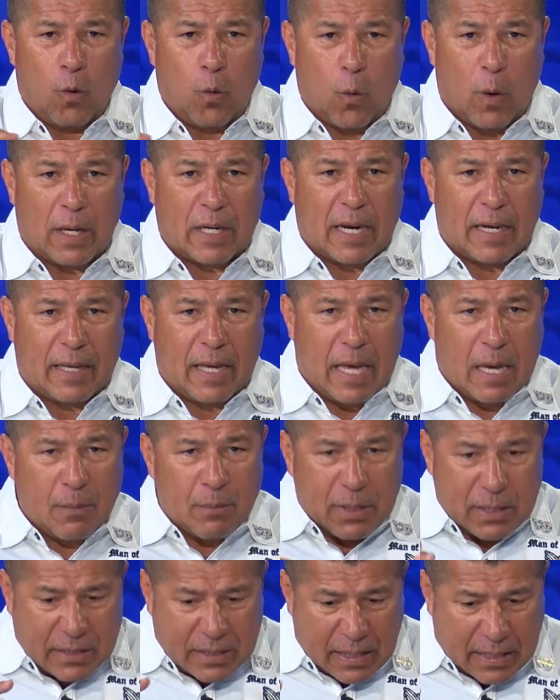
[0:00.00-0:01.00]
what I
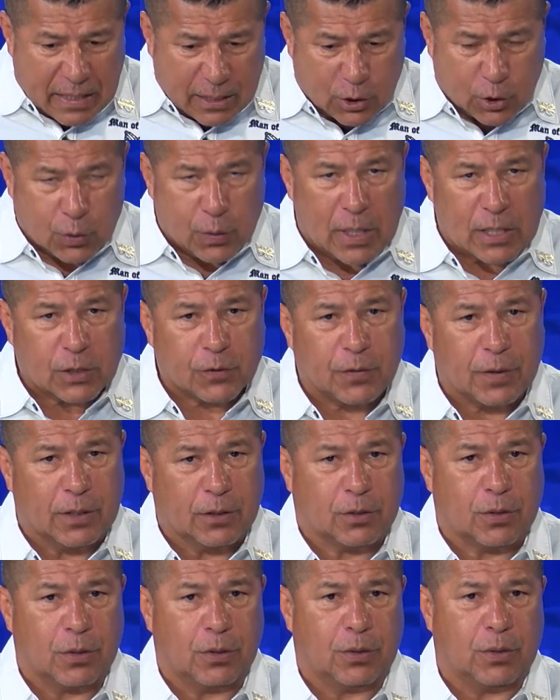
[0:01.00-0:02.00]
am is gonna transfer
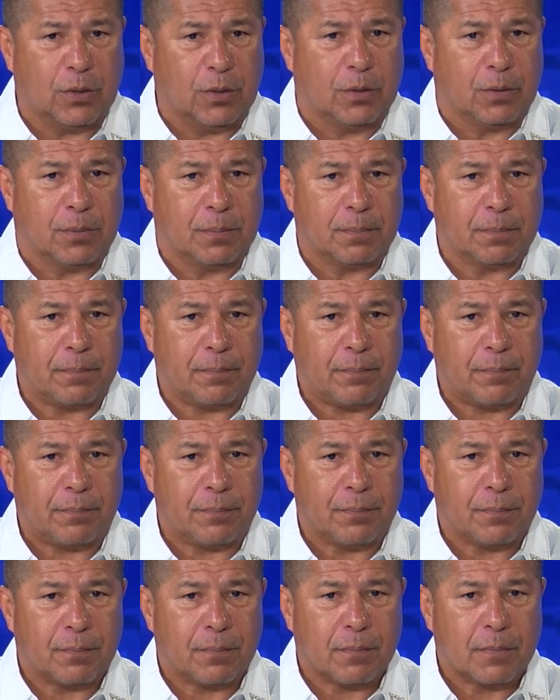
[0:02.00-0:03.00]
into you.
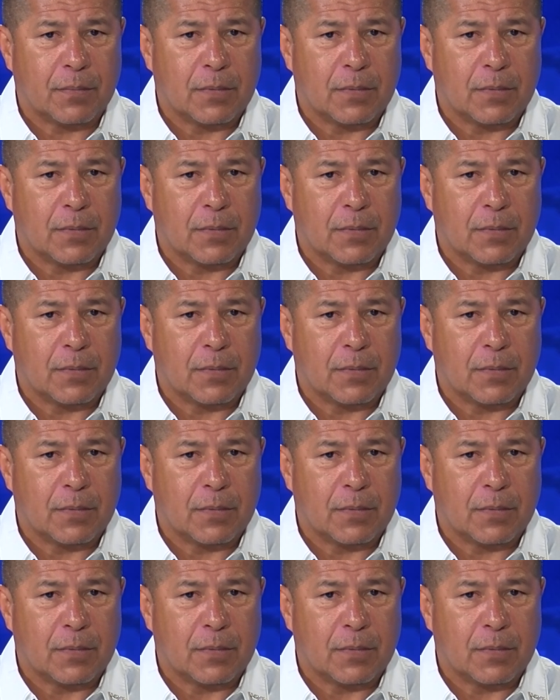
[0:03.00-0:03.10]
Mm.